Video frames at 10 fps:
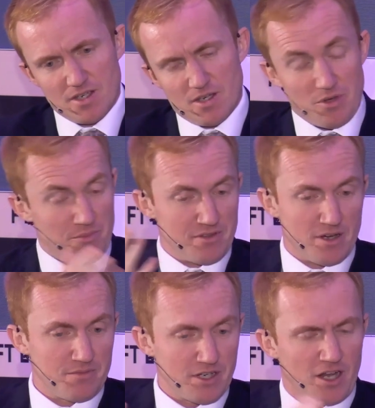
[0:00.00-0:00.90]

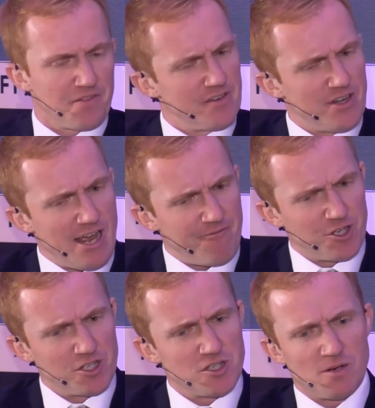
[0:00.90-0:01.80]
I can't think of any
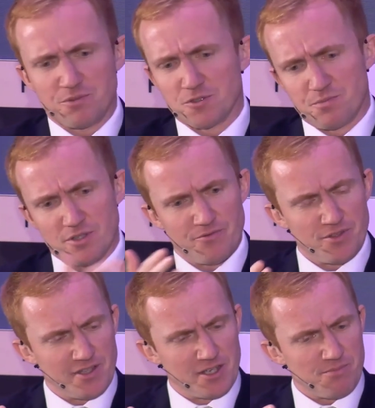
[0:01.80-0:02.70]
African examples, but if we
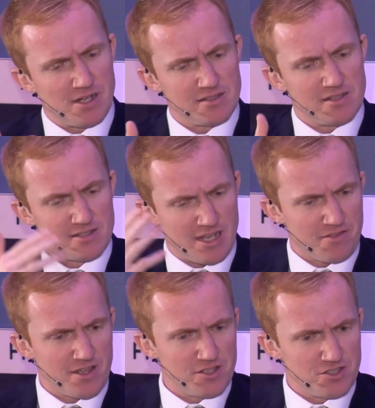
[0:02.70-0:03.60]
think about in
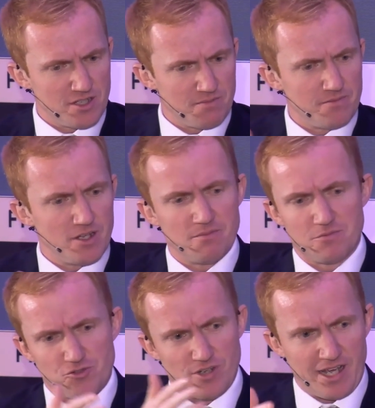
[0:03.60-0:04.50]
South Asia,
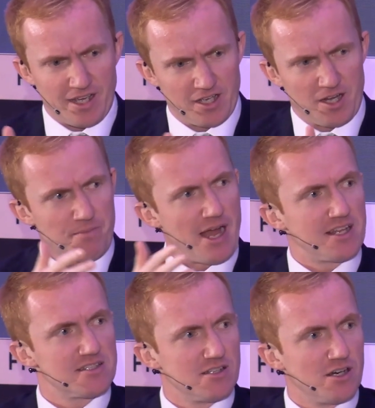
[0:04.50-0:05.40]
Sri Lanka, kind of
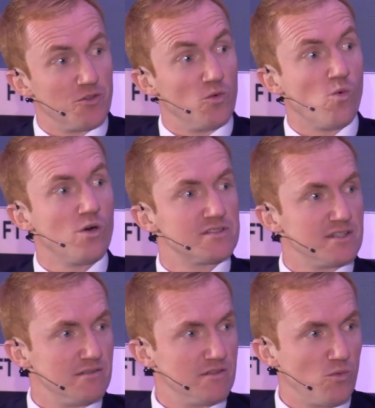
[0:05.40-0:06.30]
Pakistan, that
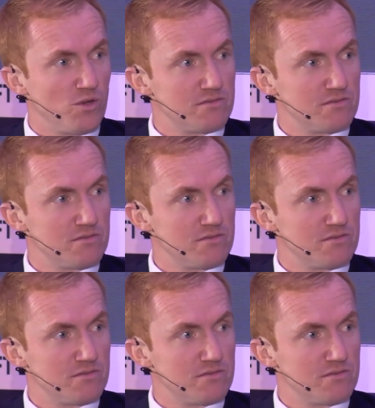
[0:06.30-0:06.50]
was